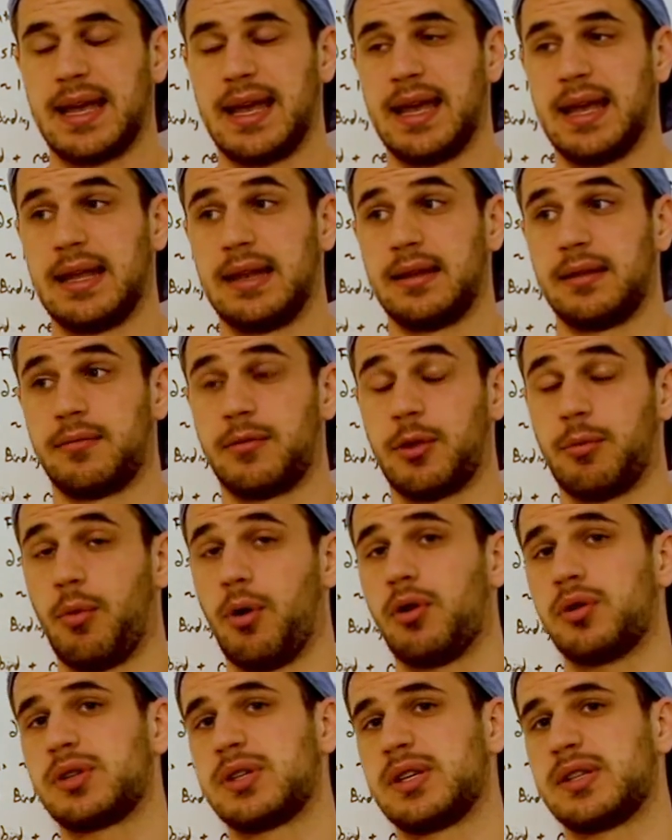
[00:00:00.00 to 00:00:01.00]
in the
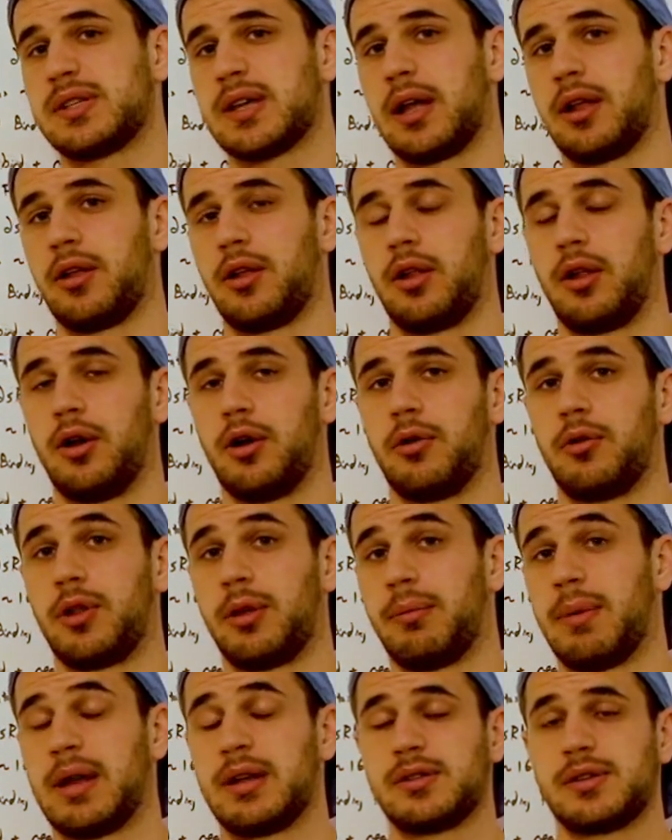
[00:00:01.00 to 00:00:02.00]
multicellular,
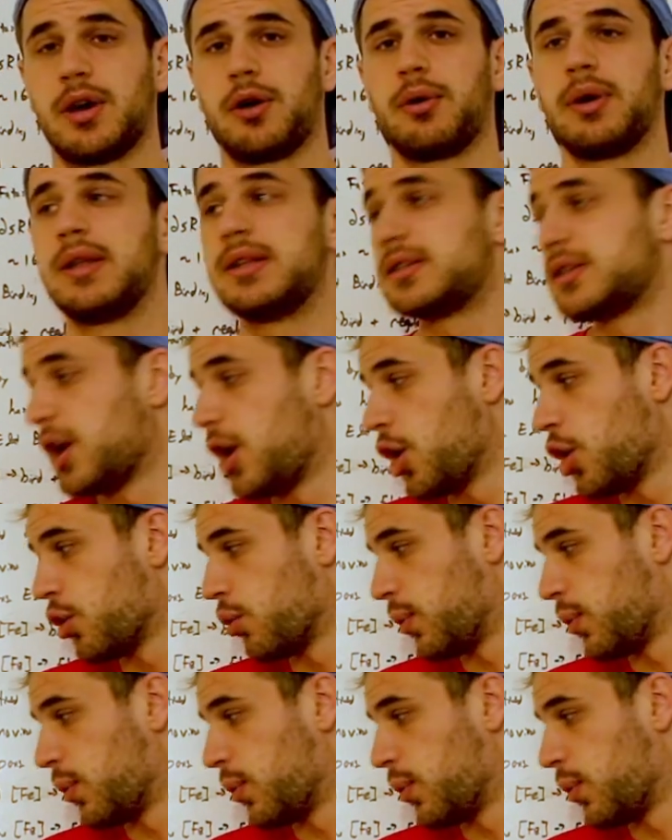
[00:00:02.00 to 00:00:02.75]
the metazoans,